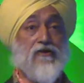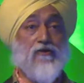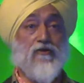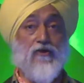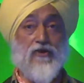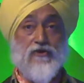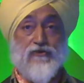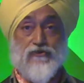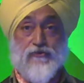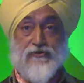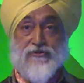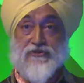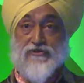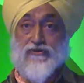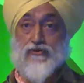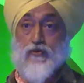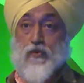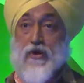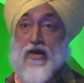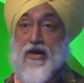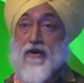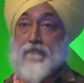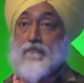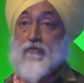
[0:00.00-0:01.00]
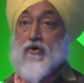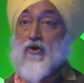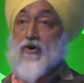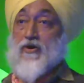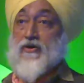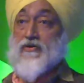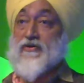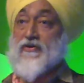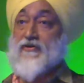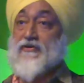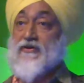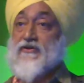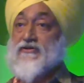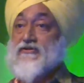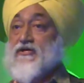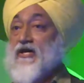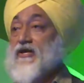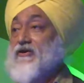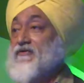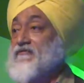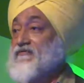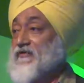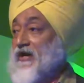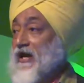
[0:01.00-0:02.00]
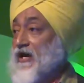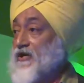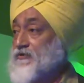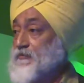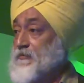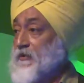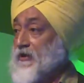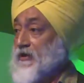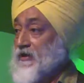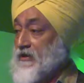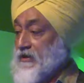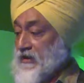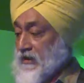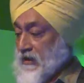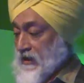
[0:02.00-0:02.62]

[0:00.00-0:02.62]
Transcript: Gorge, which is way up north in the state of Kashmir,